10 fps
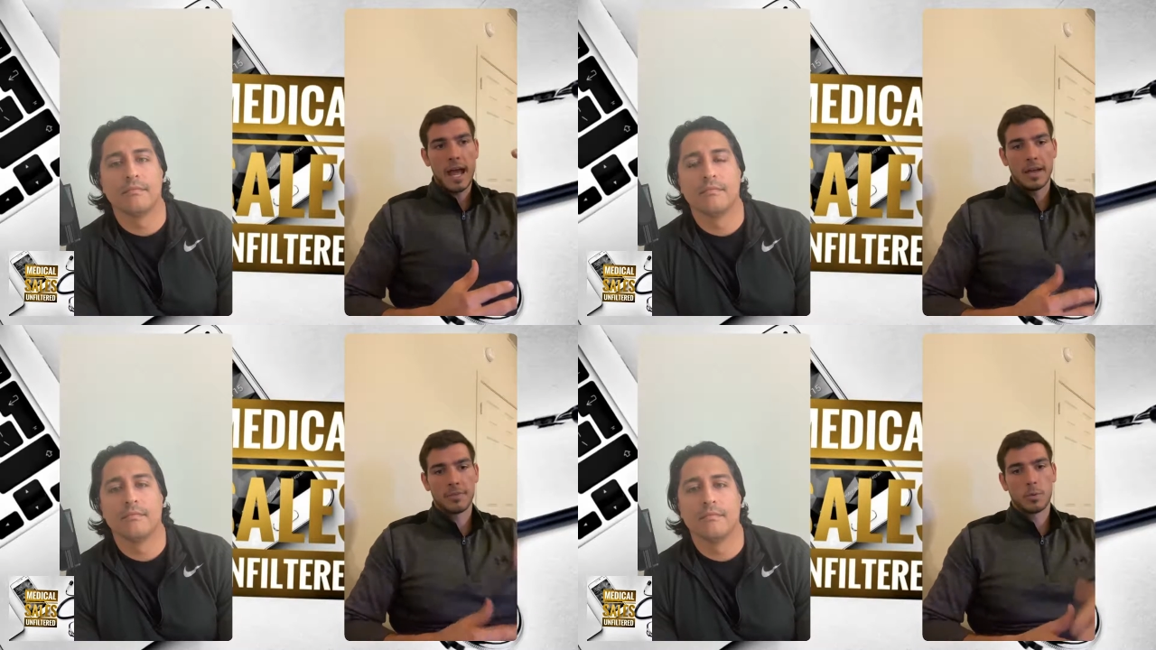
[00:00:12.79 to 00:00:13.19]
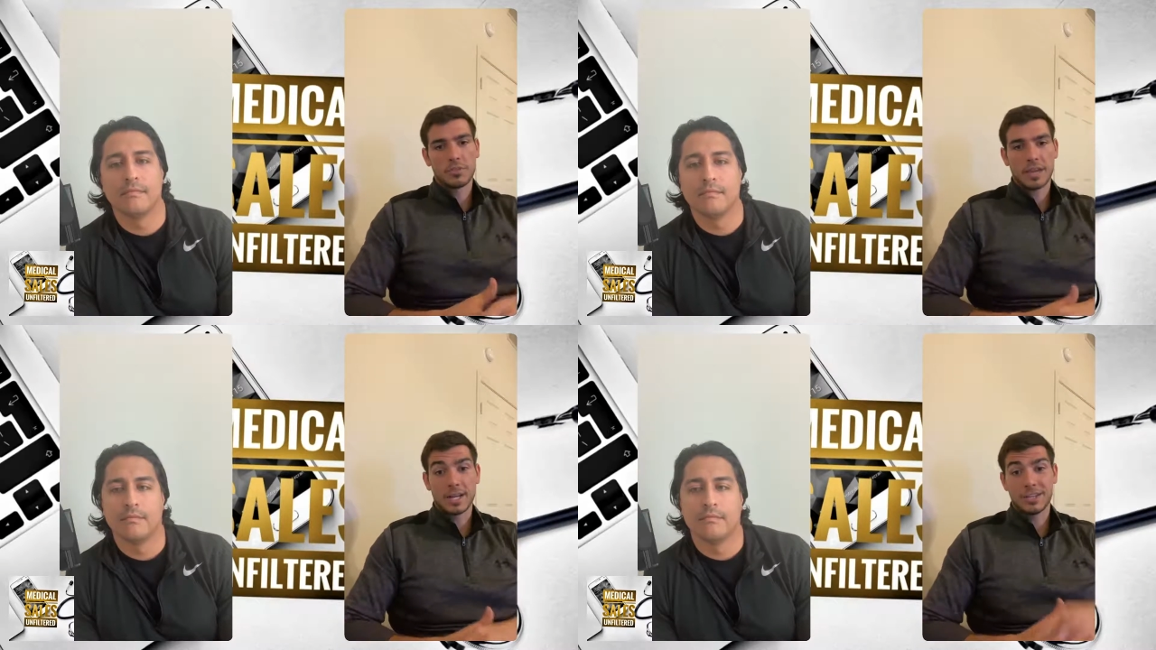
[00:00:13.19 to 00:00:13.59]
Speaker 1: And the
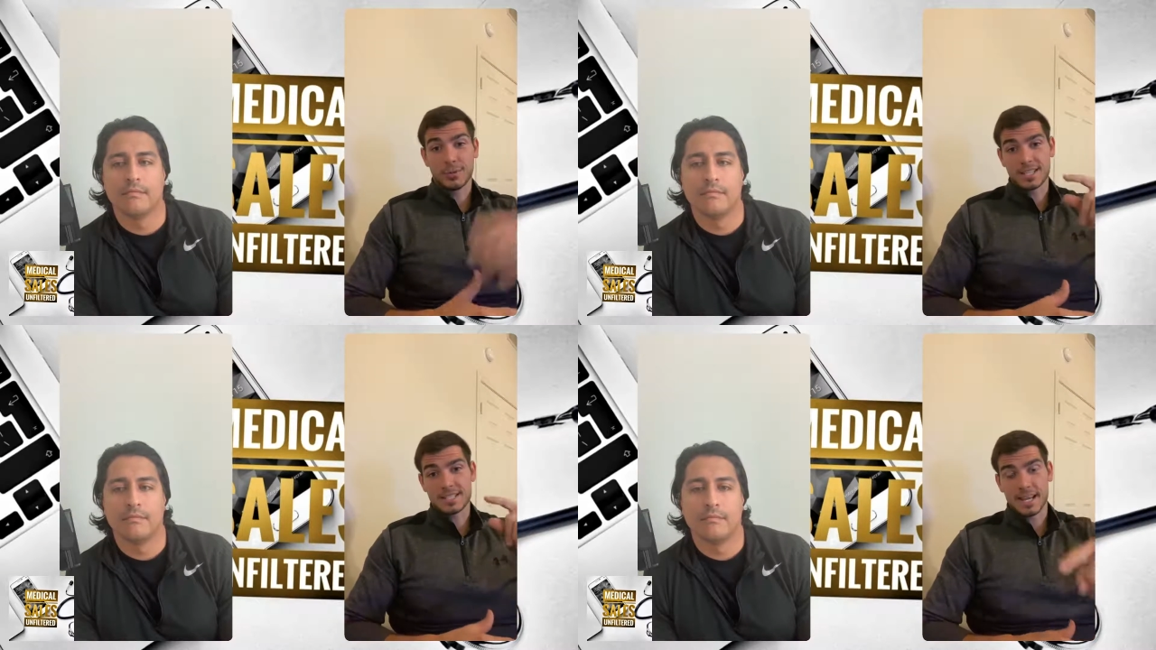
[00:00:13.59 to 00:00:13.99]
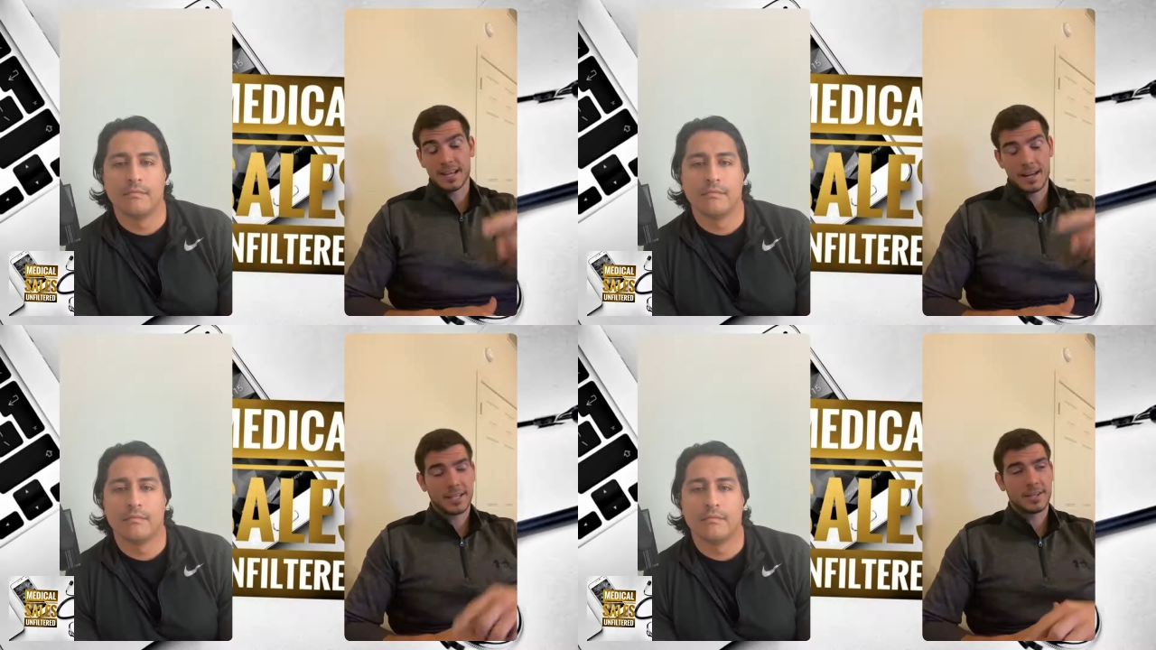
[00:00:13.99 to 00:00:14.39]
one thing I do want to
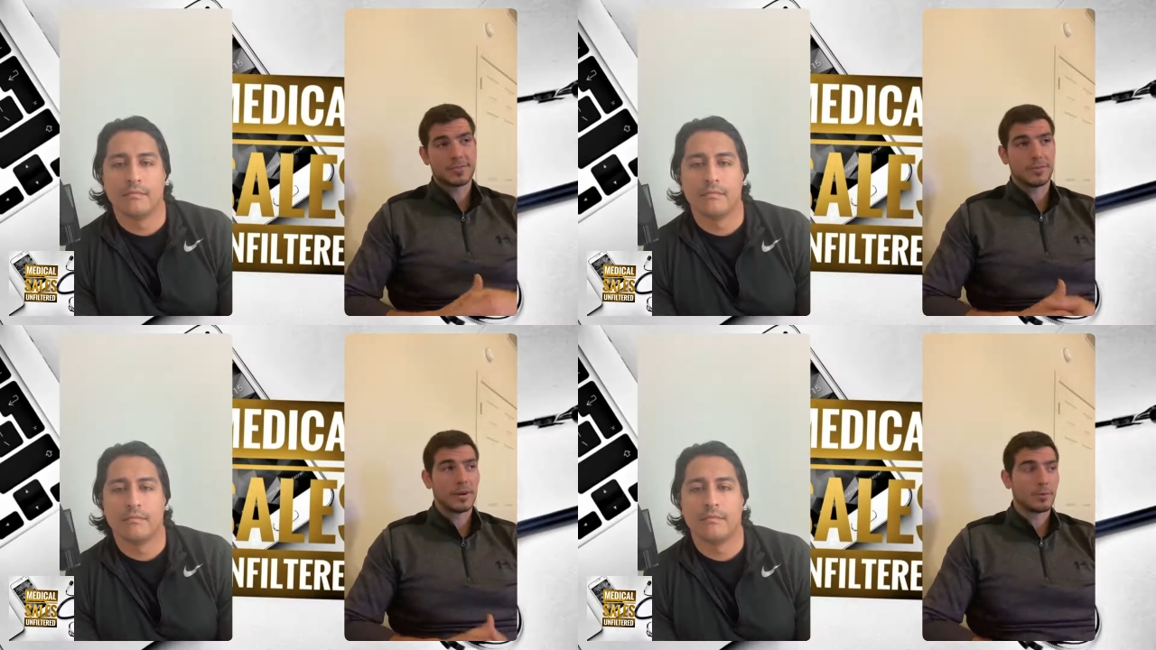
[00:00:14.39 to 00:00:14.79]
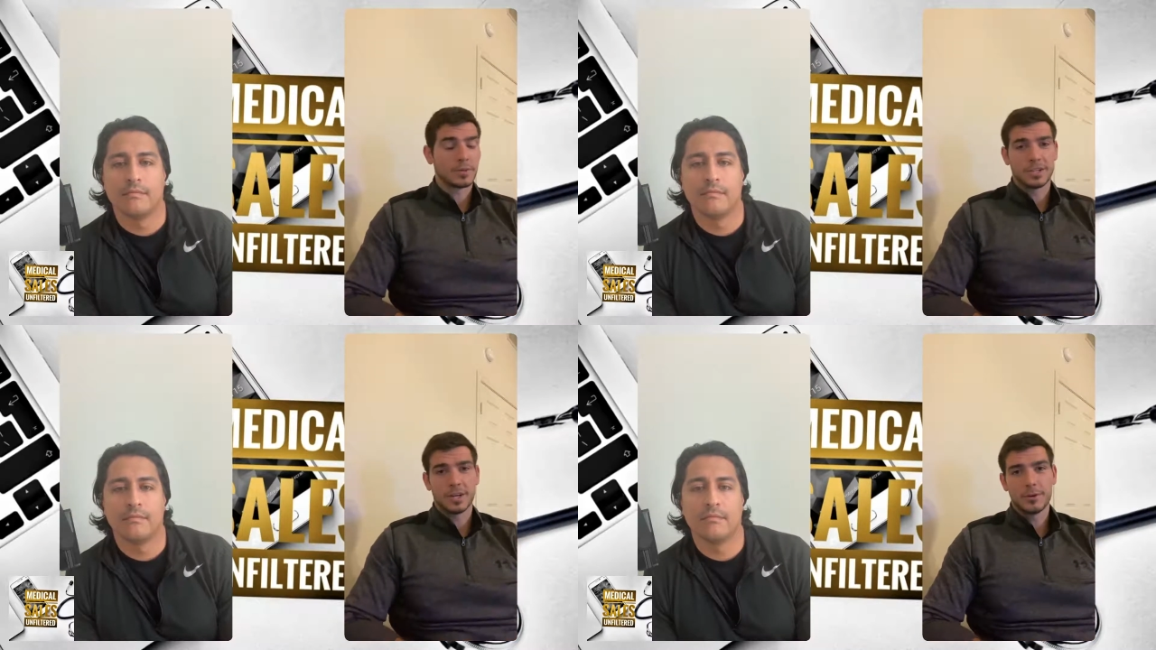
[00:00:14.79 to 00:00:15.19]
stay on here for
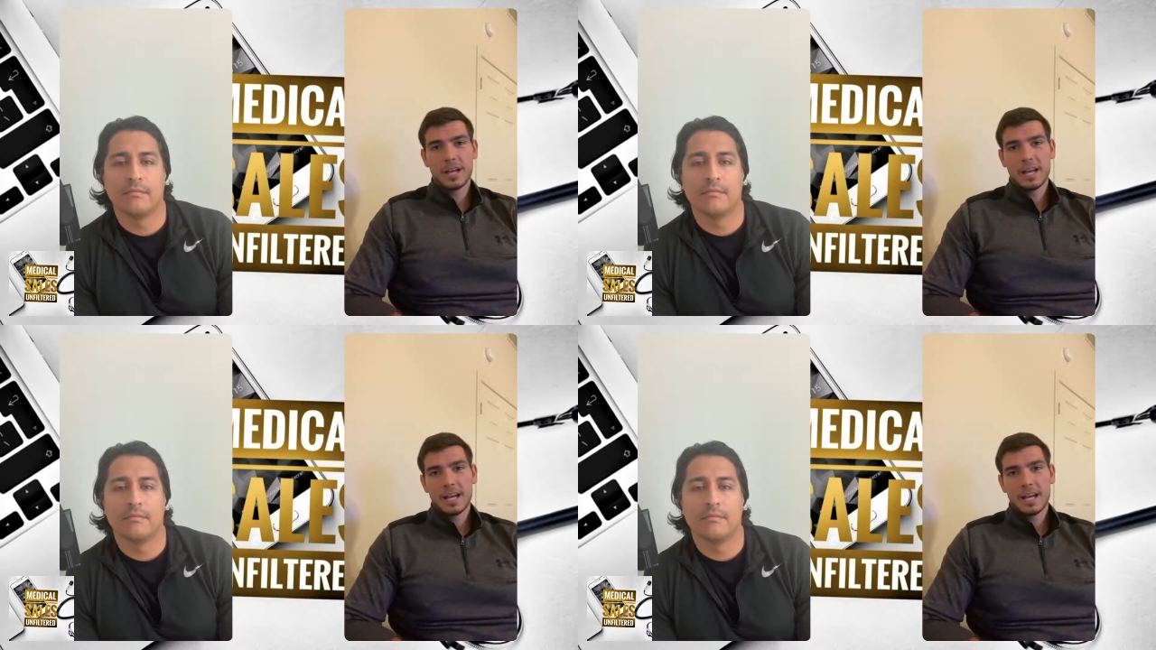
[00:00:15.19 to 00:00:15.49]
everyone to know,